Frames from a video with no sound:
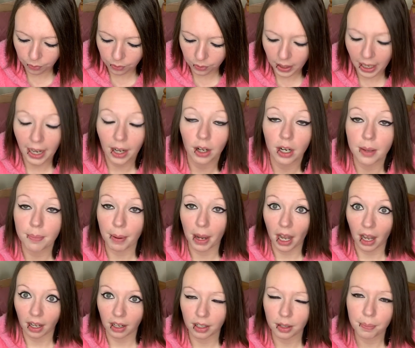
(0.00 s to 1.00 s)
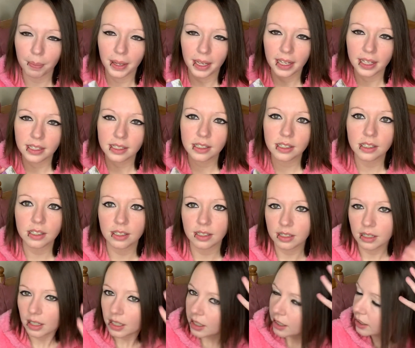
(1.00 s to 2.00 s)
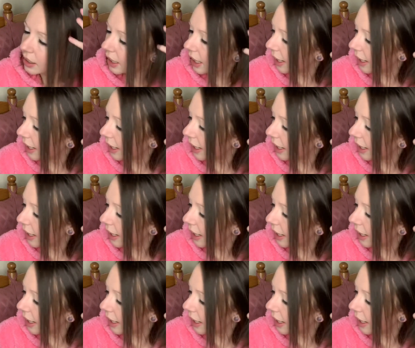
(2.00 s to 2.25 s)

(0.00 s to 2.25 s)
Harry Potter pins that I